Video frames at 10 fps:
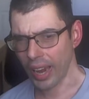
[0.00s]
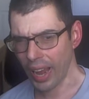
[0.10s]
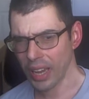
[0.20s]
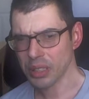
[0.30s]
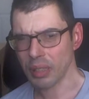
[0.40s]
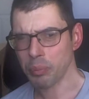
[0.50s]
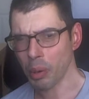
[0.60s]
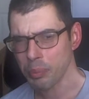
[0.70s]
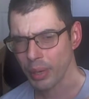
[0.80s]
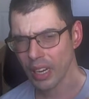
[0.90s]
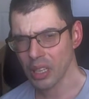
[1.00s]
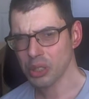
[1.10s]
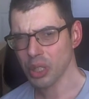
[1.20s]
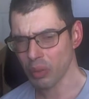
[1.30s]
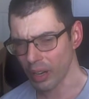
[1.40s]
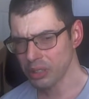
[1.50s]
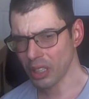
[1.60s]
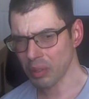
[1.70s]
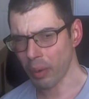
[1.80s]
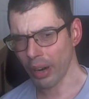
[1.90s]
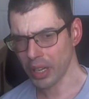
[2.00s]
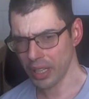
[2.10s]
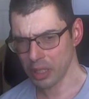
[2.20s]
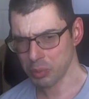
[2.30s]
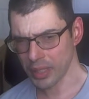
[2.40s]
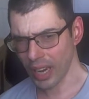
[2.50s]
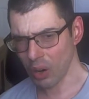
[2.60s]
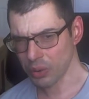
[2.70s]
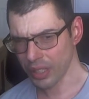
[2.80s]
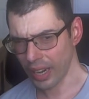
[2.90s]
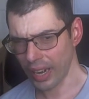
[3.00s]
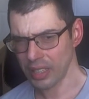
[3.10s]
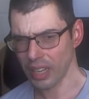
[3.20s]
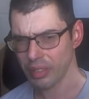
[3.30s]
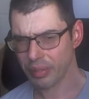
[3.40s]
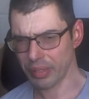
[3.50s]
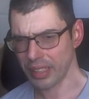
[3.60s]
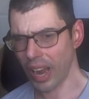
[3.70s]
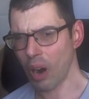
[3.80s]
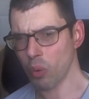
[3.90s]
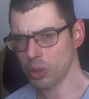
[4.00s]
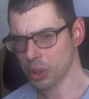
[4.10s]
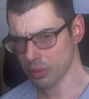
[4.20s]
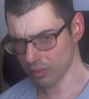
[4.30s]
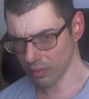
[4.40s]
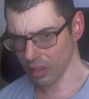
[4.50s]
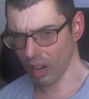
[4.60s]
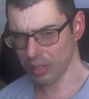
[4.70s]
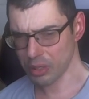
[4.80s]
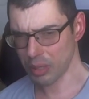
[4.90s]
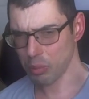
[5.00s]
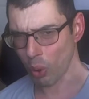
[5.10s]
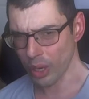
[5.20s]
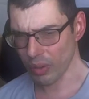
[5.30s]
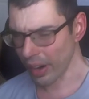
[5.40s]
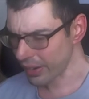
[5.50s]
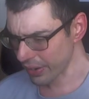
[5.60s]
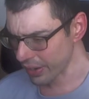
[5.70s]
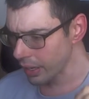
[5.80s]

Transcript: hasn't, but because the rest of the market has been down today, aside from the Dow, which obviously broke at a record,